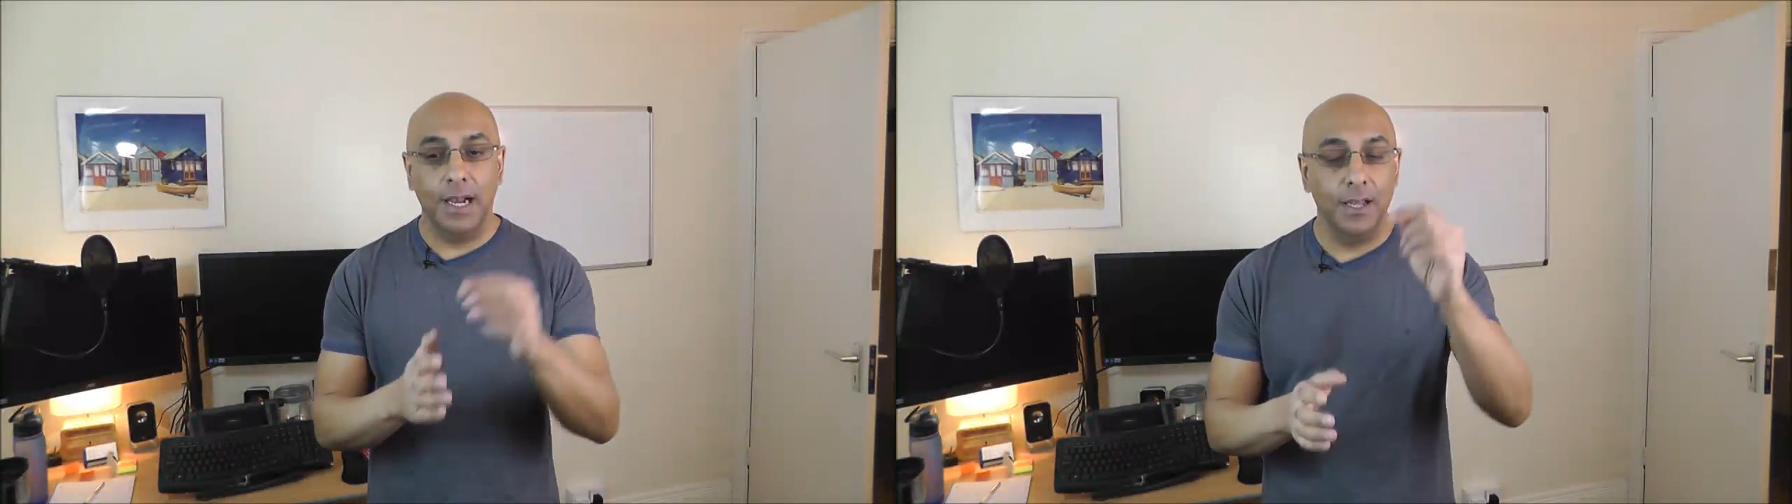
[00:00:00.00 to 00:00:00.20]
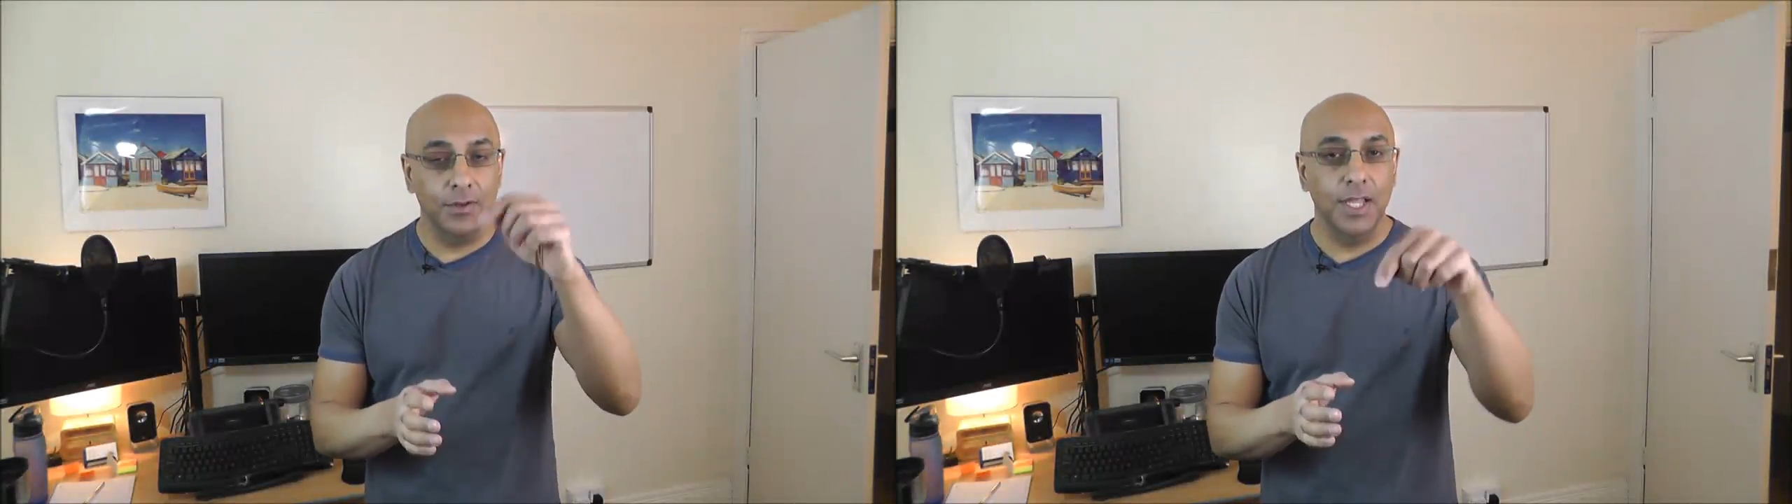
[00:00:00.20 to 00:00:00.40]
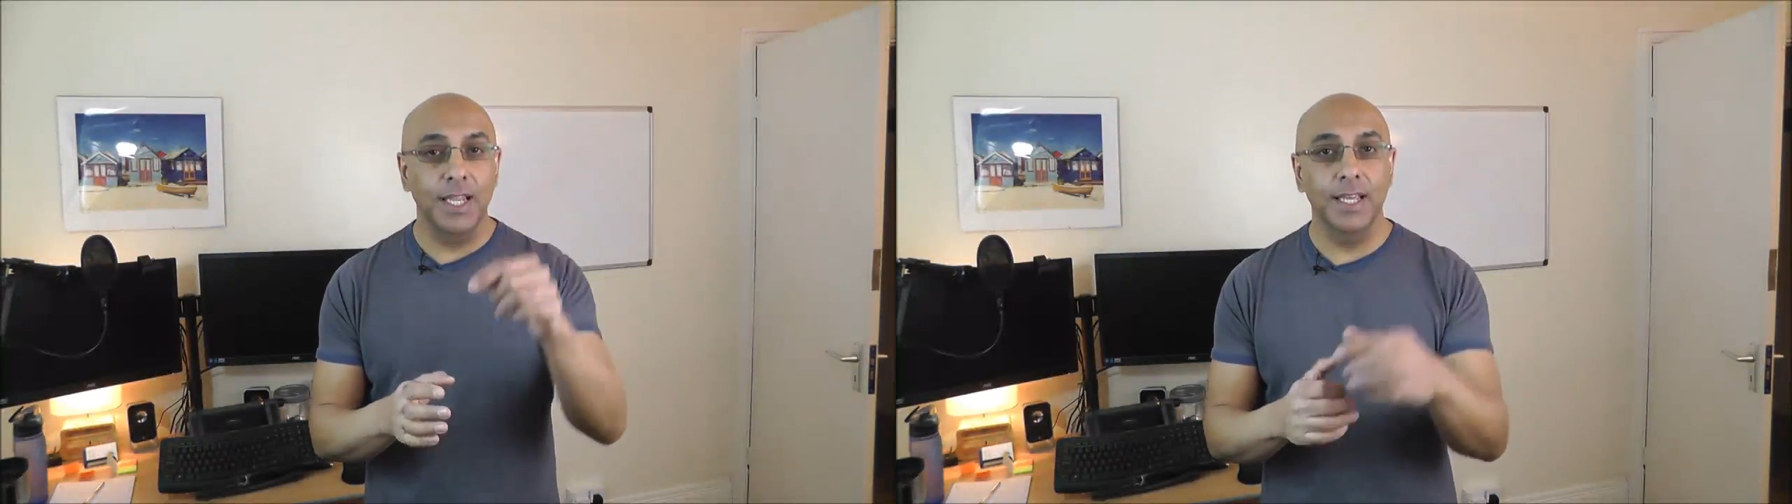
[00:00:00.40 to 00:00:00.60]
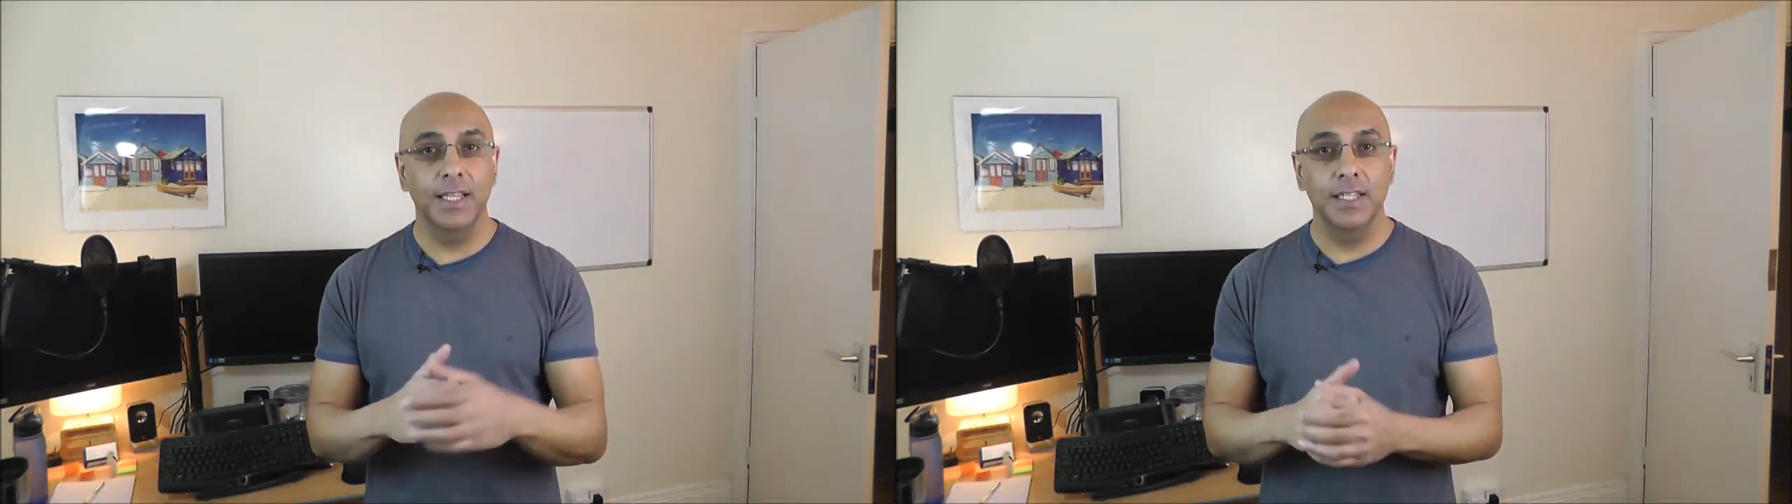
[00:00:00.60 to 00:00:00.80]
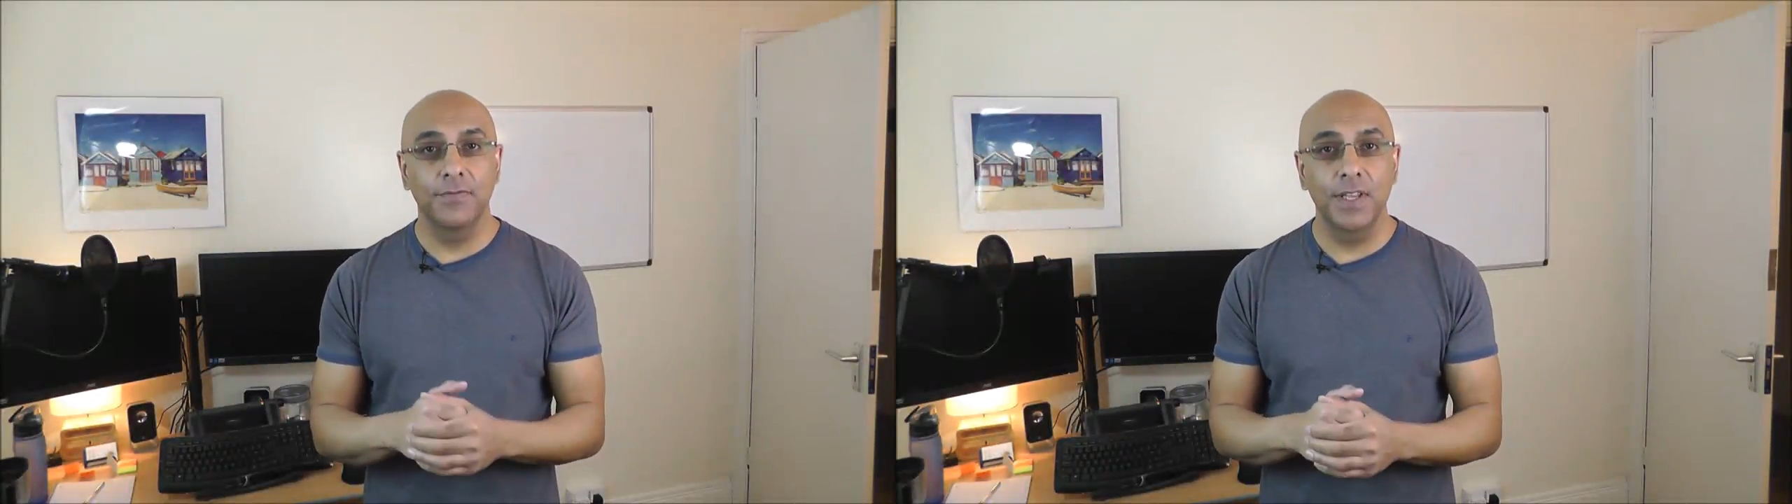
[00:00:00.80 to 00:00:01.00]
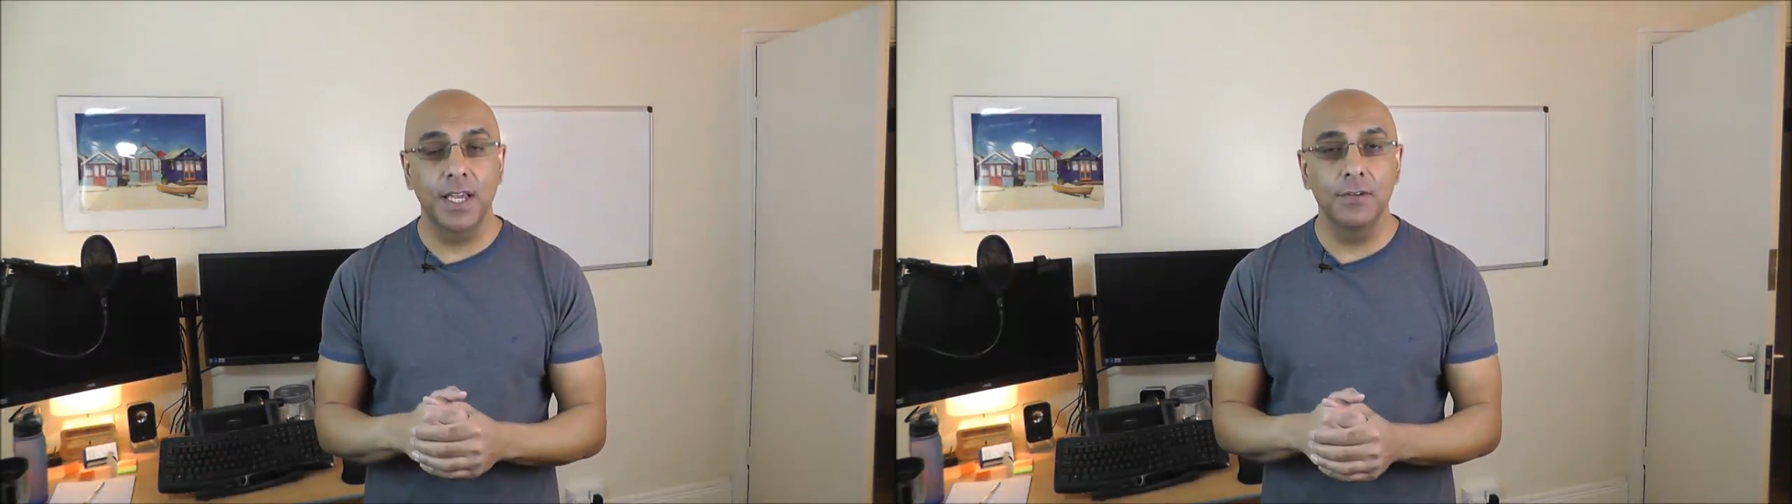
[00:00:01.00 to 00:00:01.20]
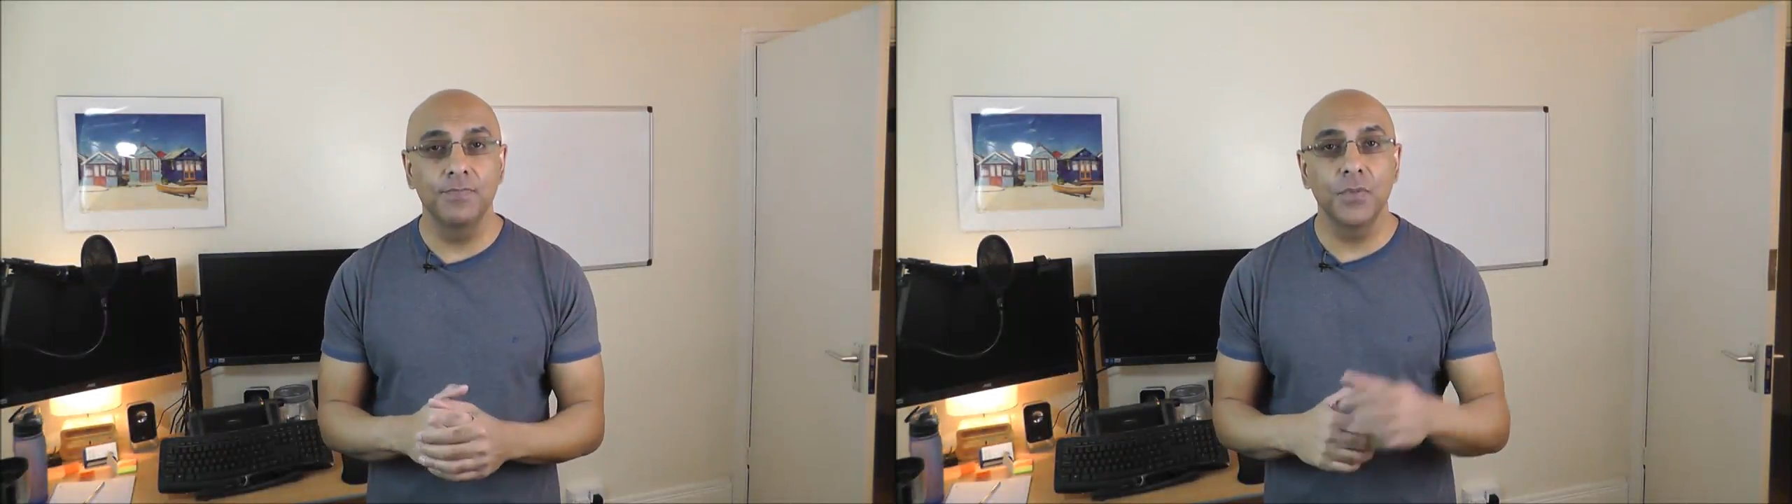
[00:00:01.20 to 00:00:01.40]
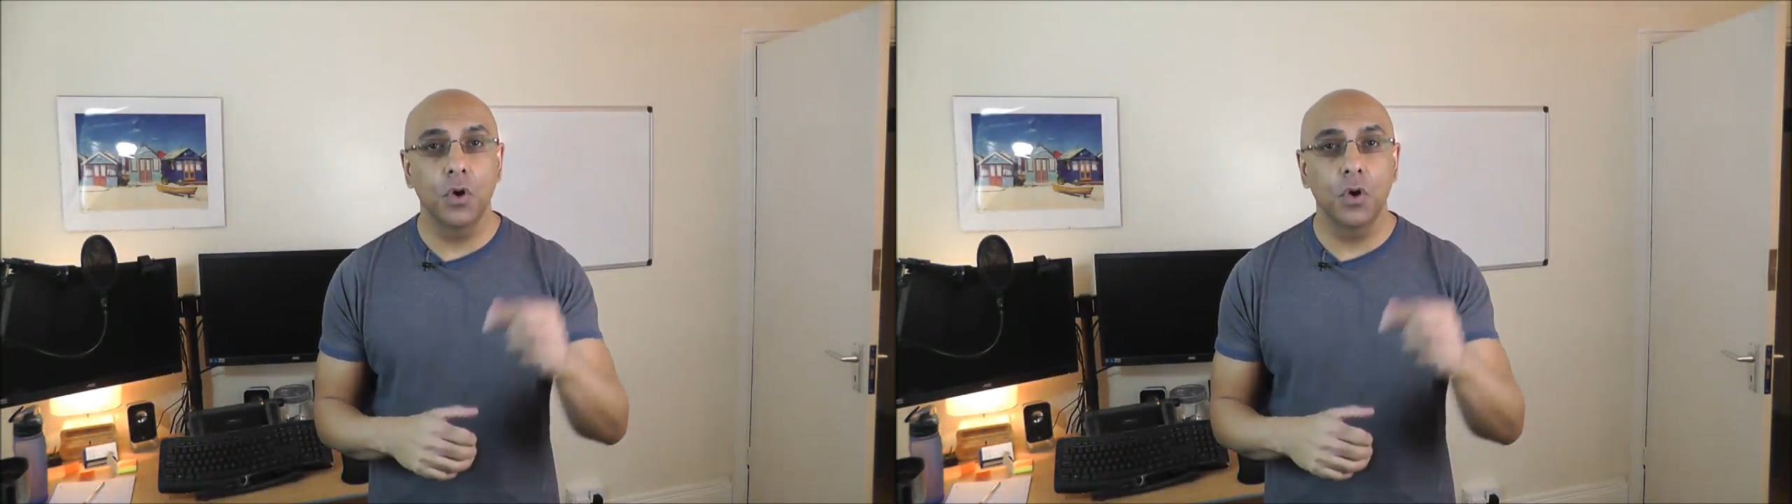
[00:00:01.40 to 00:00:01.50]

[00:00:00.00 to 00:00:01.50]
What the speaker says: click on the link in this video